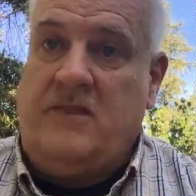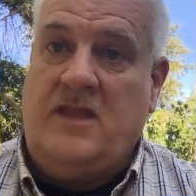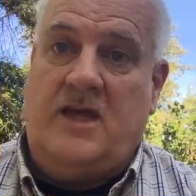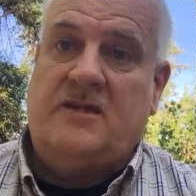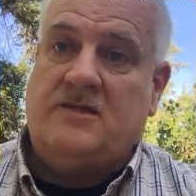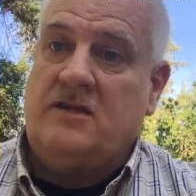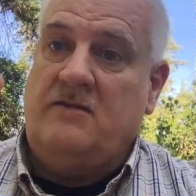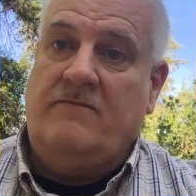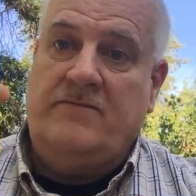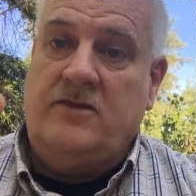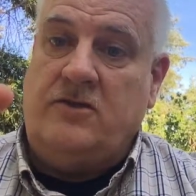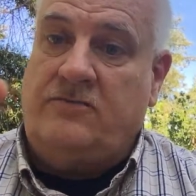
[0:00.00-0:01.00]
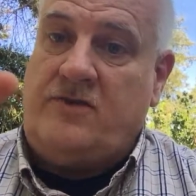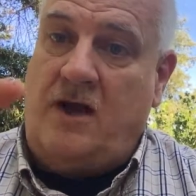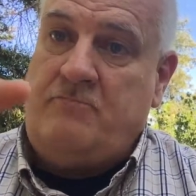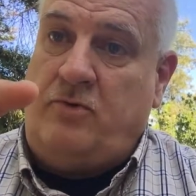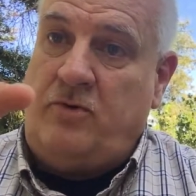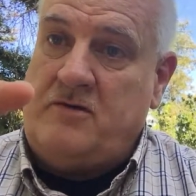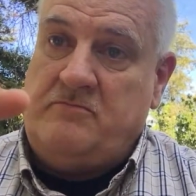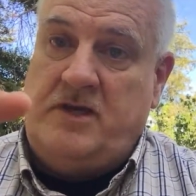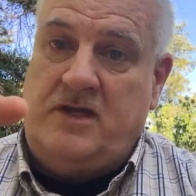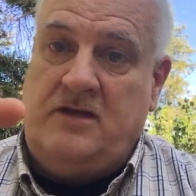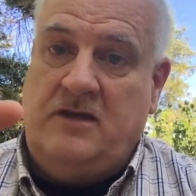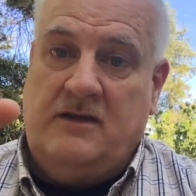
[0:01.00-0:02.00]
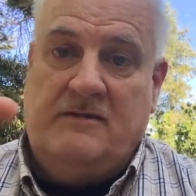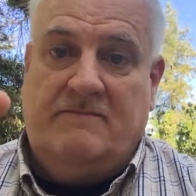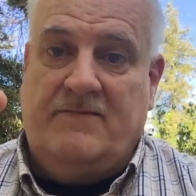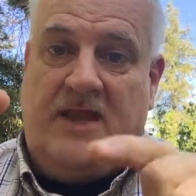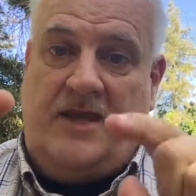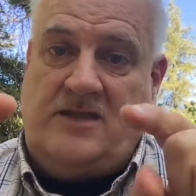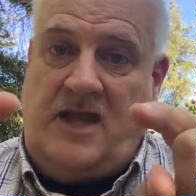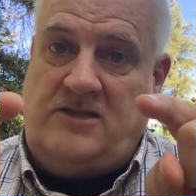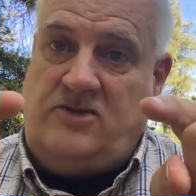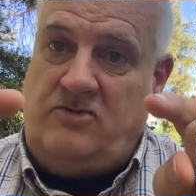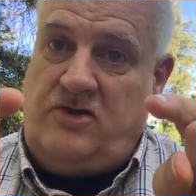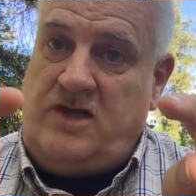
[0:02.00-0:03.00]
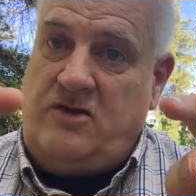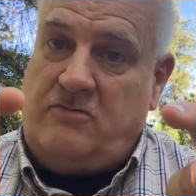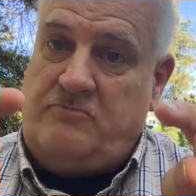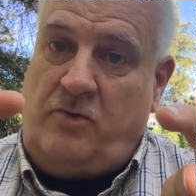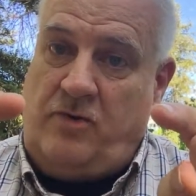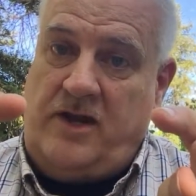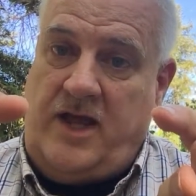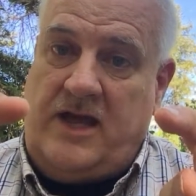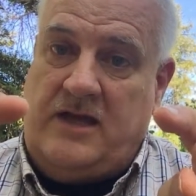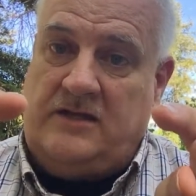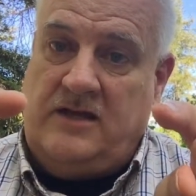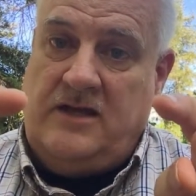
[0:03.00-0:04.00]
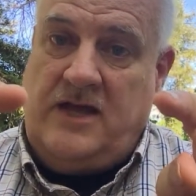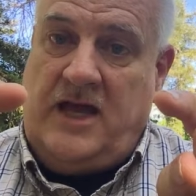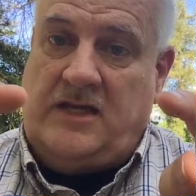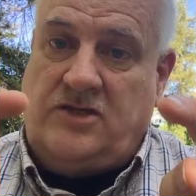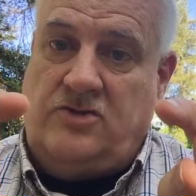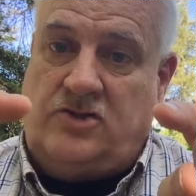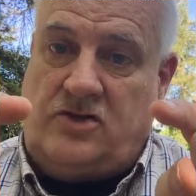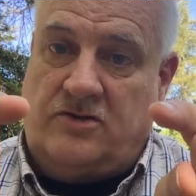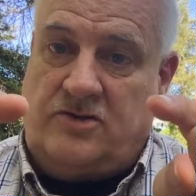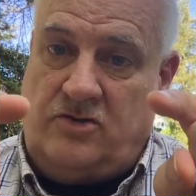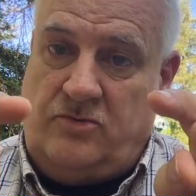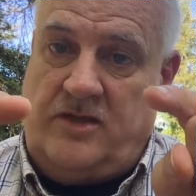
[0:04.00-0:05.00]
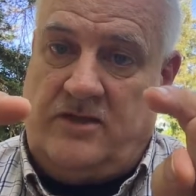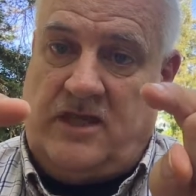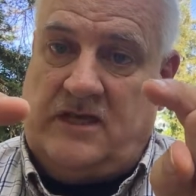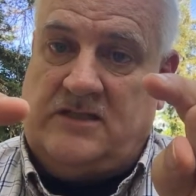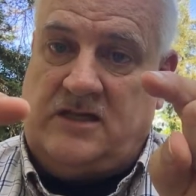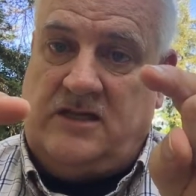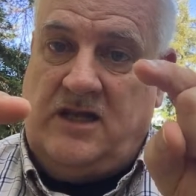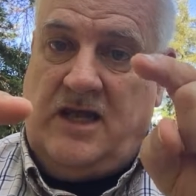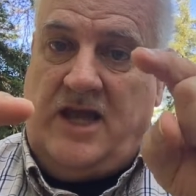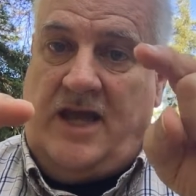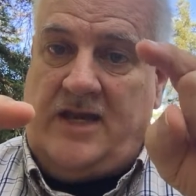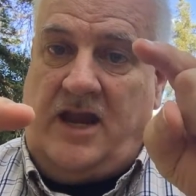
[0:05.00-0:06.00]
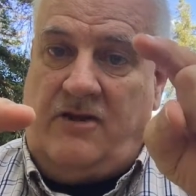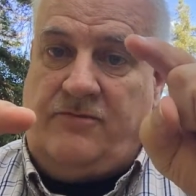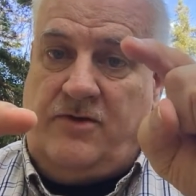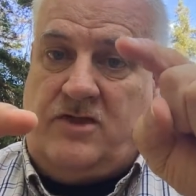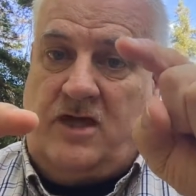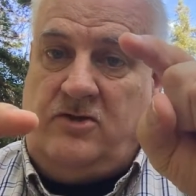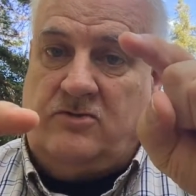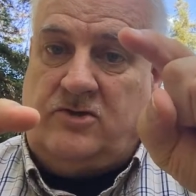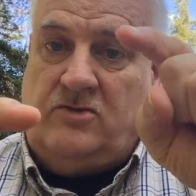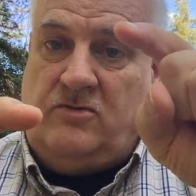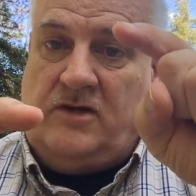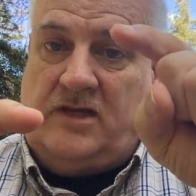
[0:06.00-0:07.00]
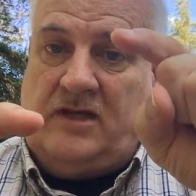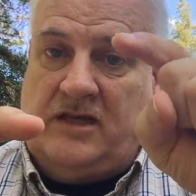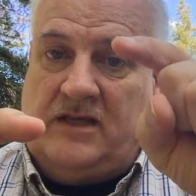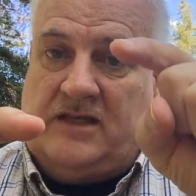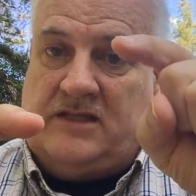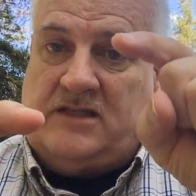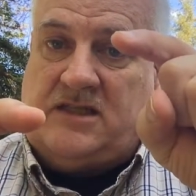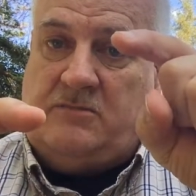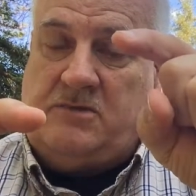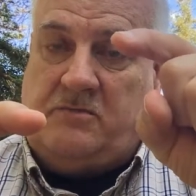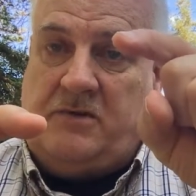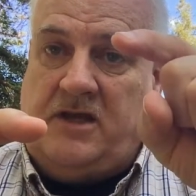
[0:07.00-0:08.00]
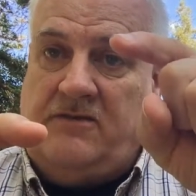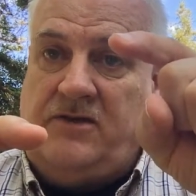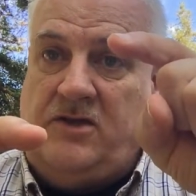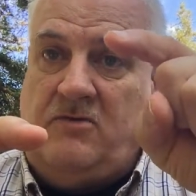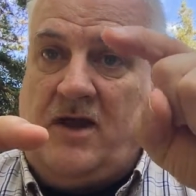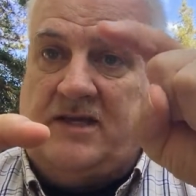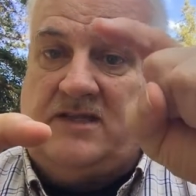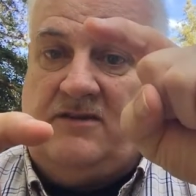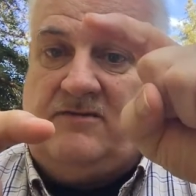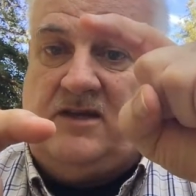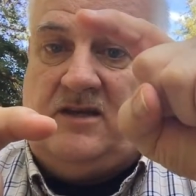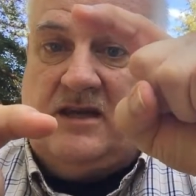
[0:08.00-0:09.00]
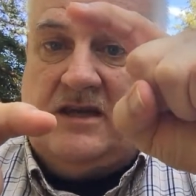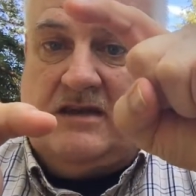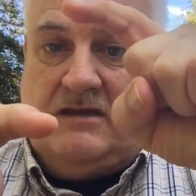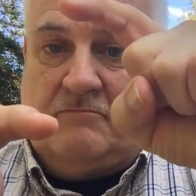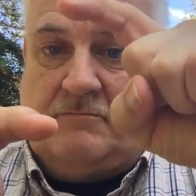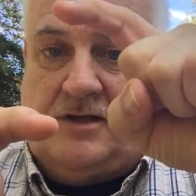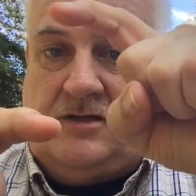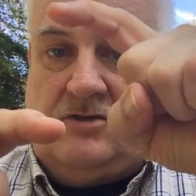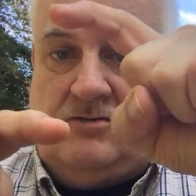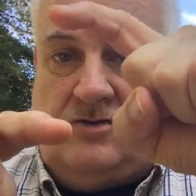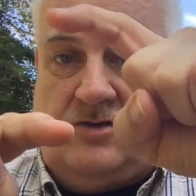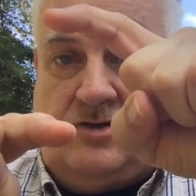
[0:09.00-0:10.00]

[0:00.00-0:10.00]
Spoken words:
That is, you've got point B and you're here at point A, and you start doing things, and everything you're doing seems to be giving you activity, but you're